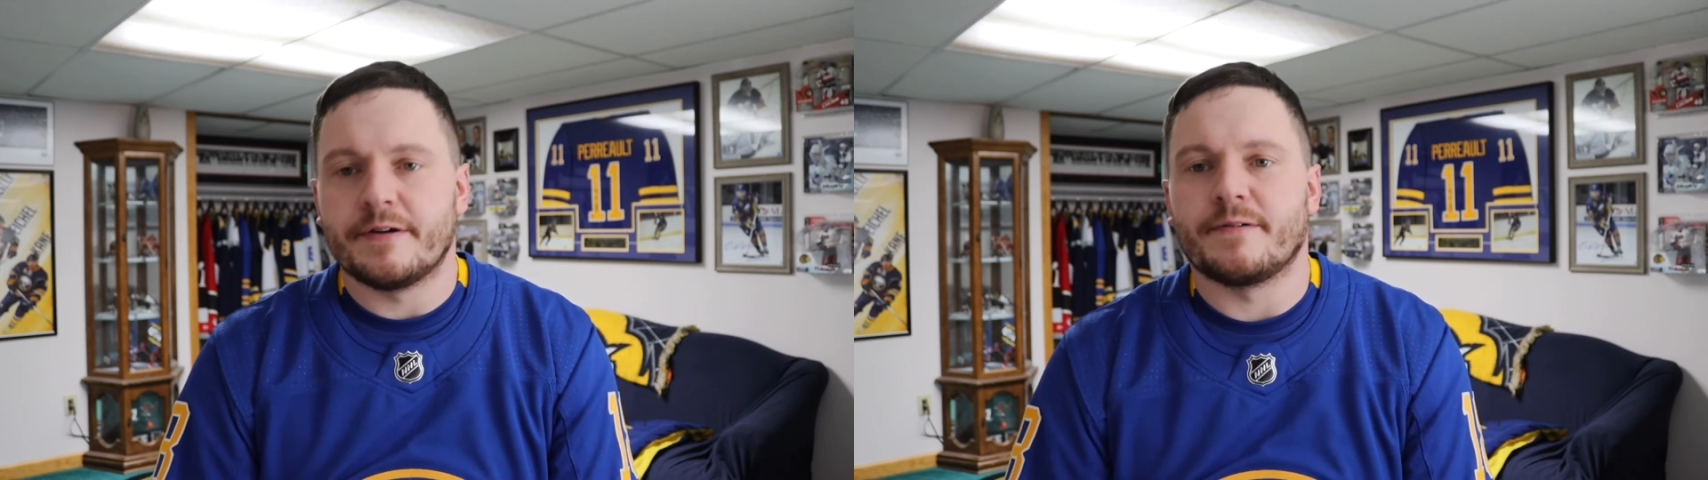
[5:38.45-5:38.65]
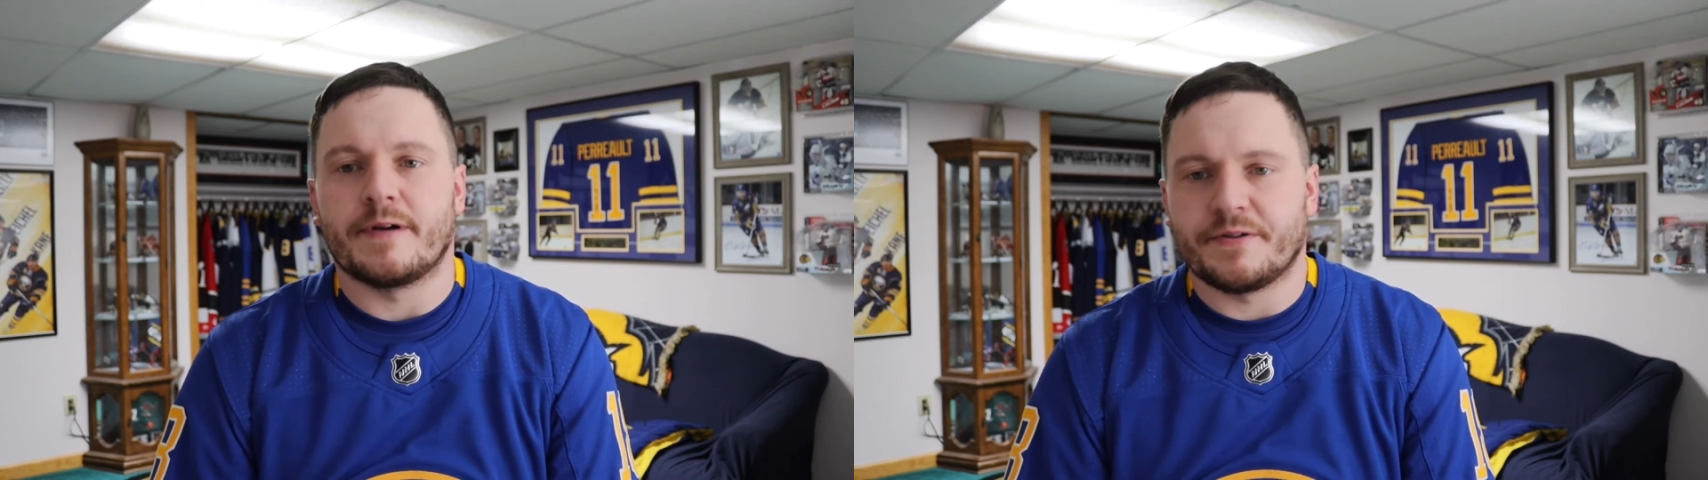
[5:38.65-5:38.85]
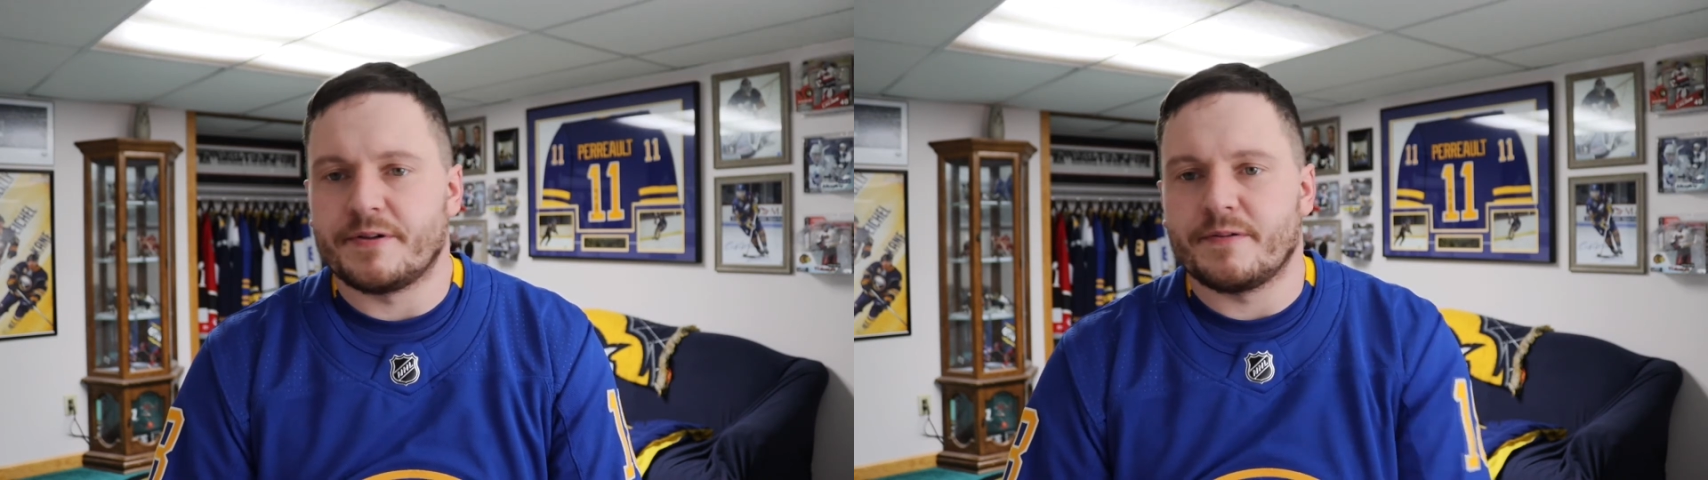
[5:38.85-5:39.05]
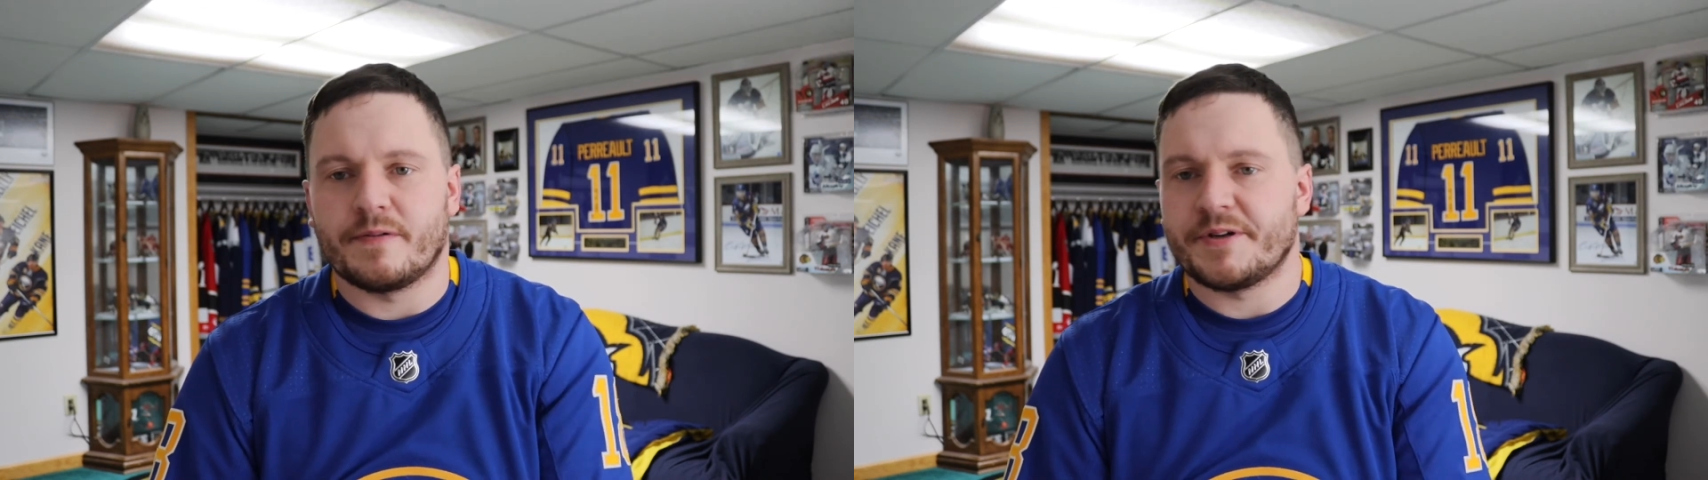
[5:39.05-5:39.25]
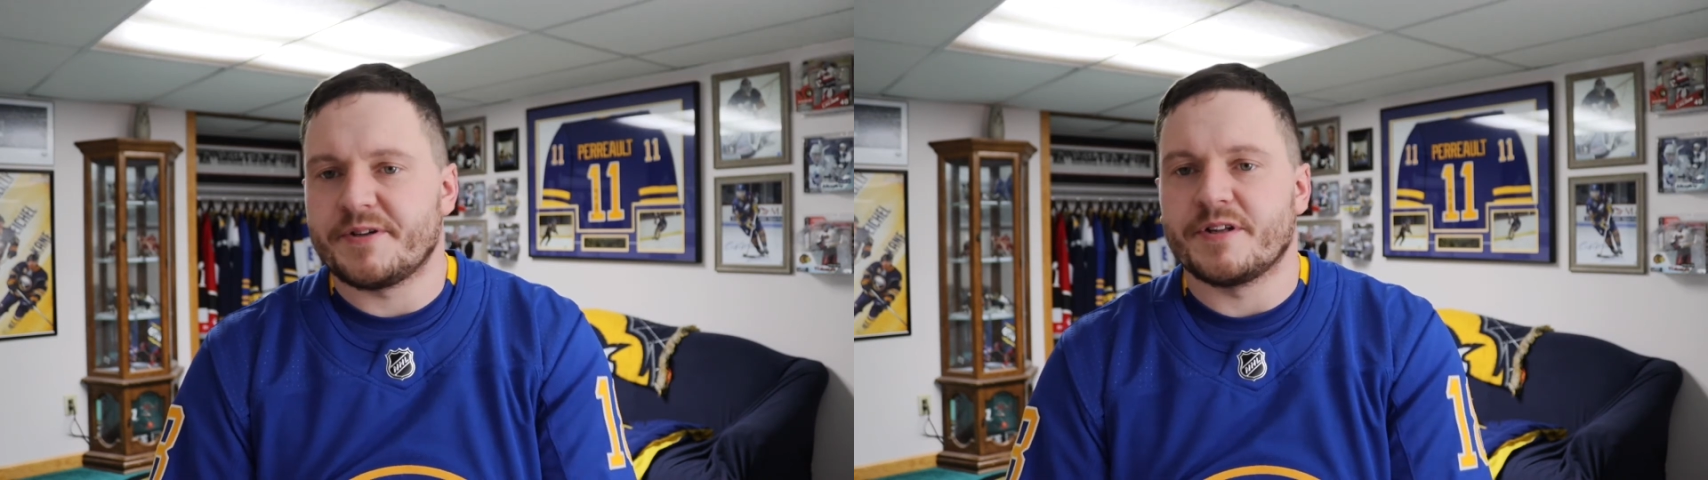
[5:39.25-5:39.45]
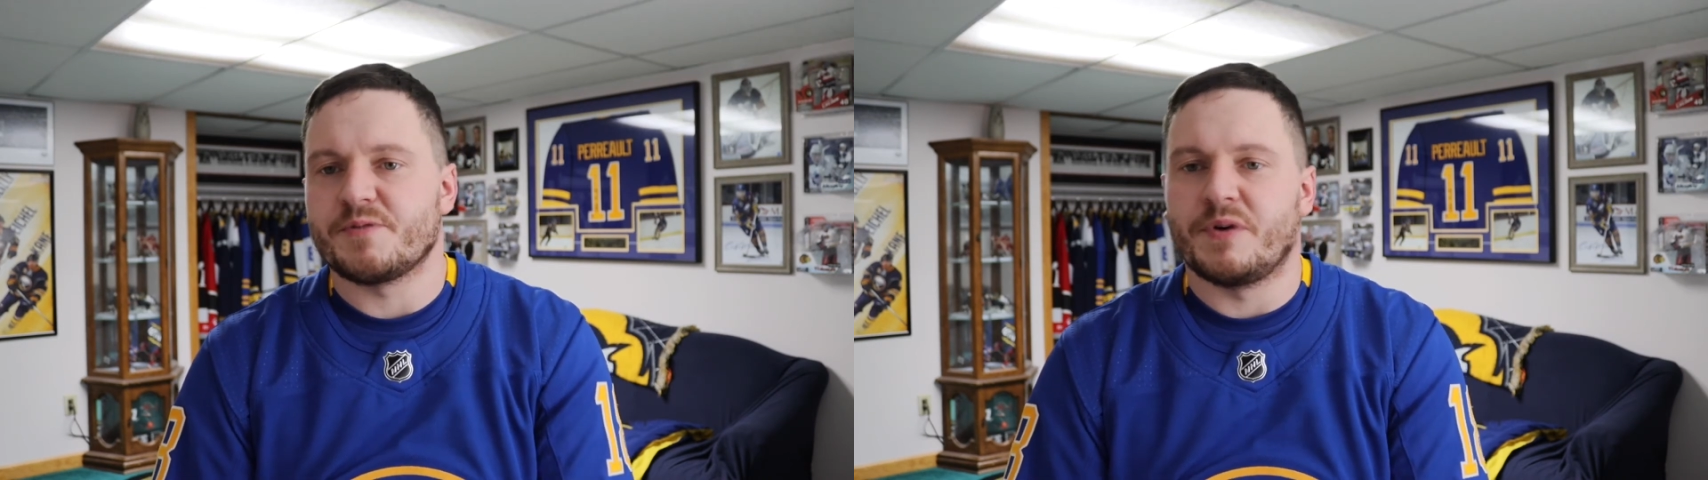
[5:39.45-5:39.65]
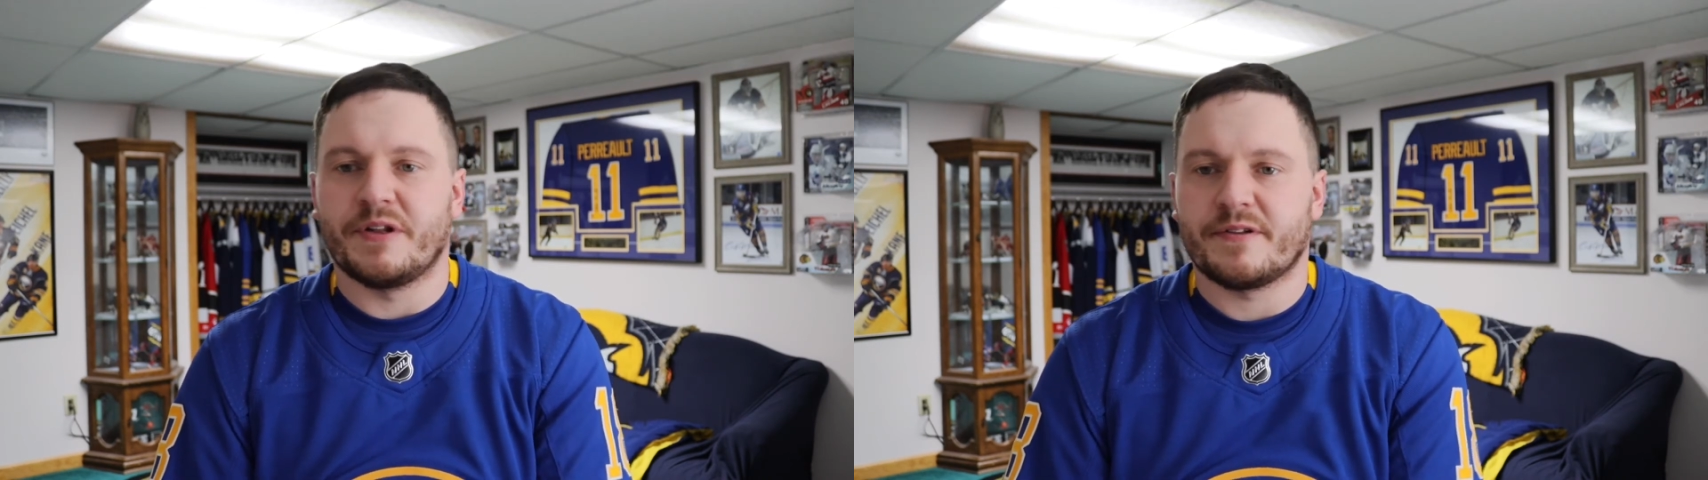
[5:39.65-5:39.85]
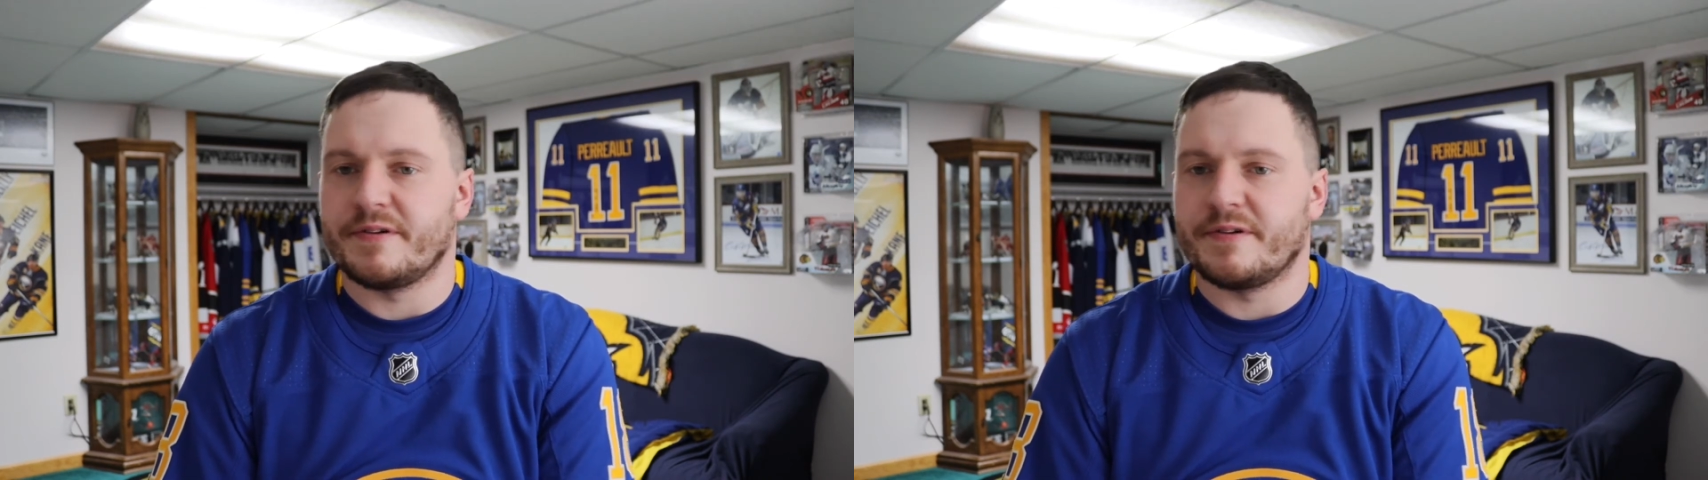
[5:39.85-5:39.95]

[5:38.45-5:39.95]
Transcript: throughout the rest of this month,